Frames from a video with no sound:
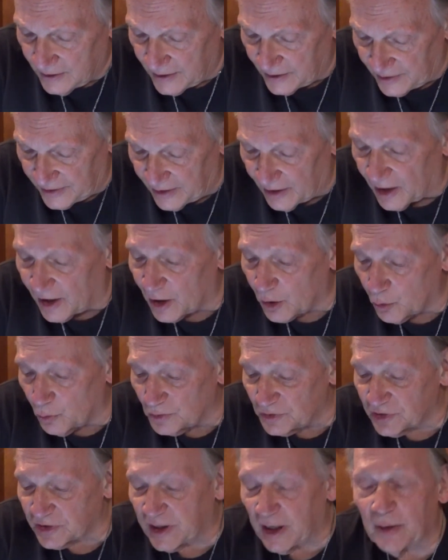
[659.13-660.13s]
and the ark
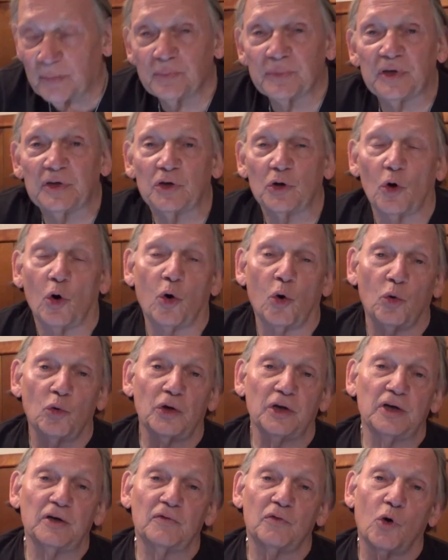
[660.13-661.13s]
was kept in the
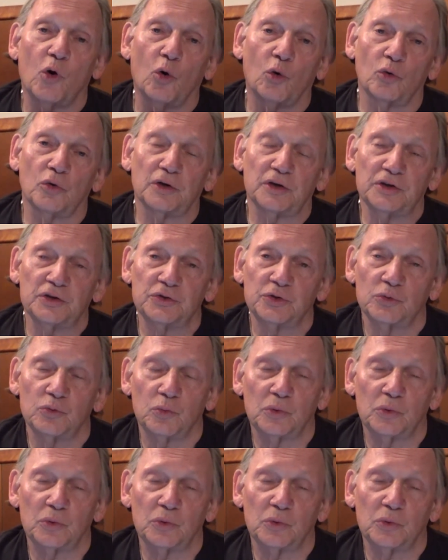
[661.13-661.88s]
Holy of Holies,